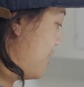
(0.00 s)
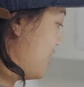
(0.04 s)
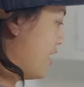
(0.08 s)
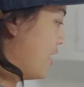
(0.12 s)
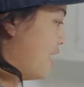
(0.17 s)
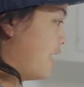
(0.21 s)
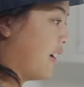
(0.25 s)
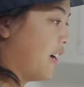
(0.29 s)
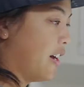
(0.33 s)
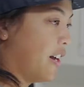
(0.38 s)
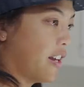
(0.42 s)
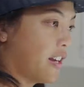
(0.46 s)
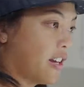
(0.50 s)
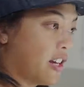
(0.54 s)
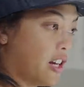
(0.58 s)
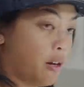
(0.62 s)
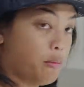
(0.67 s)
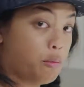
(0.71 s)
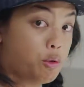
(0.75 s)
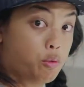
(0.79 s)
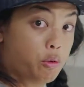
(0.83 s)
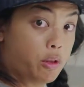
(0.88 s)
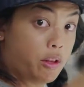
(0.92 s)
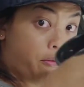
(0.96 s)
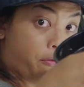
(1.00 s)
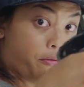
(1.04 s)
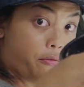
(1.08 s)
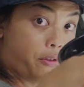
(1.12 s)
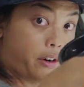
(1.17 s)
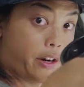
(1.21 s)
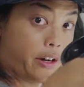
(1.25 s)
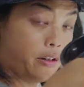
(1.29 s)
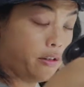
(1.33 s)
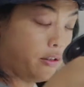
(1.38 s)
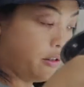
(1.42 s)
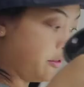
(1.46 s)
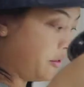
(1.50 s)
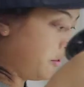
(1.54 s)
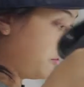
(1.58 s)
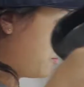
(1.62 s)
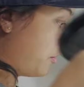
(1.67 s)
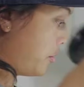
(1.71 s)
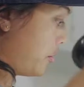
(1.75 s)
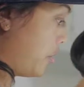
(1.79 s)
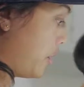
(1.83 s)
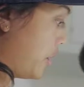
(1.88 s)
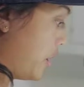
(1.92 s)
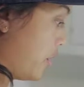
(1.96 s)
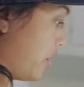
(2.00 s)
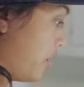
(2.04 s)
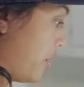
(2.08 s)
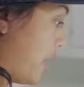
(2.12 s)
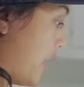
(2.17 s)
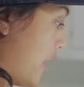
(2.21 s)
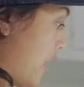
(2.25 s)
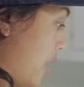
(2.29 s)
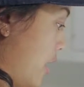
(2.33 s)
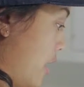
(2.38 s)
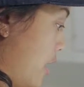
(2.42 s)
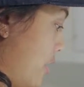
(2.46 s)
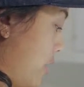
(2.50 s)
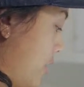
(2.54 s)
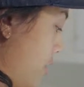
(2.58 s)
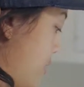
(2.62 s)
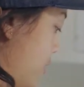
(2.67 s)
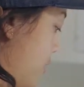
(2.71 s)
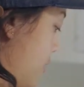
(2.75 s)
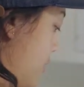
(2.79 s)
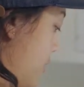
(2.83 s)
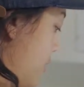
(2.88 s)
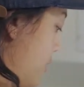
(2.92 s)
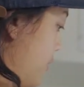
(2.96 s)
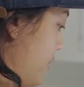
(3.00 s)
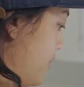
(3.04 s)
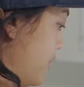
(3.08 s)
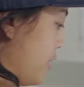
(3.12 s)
It comes with a funnel, so here that is.